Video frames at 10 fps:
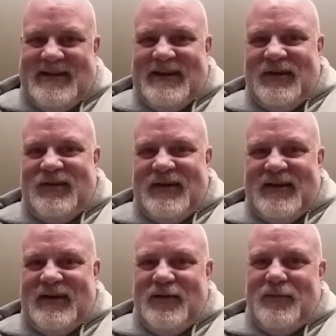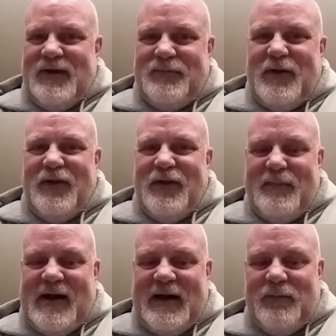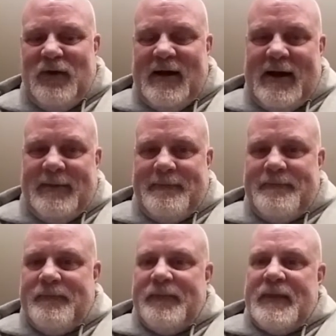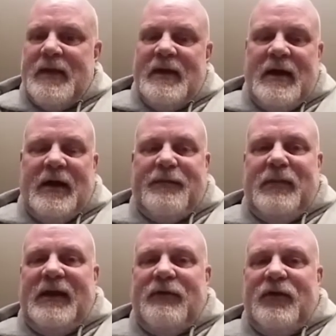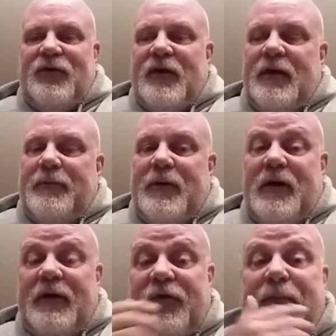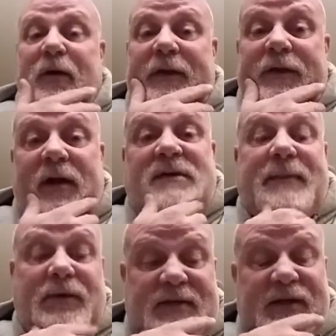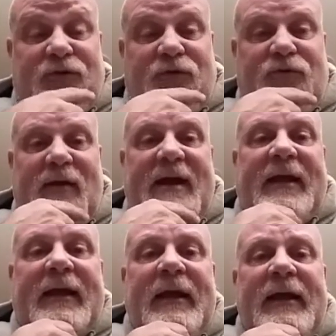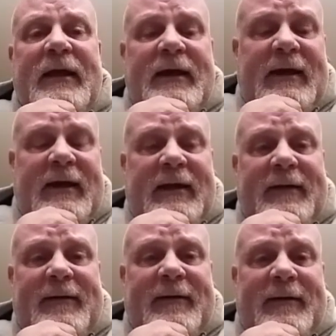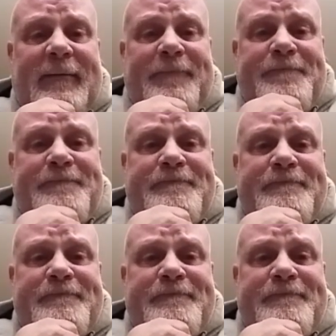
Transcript: and it's it's part of their bottom line. I believe there's another part of this bill that talks about teacher training, and I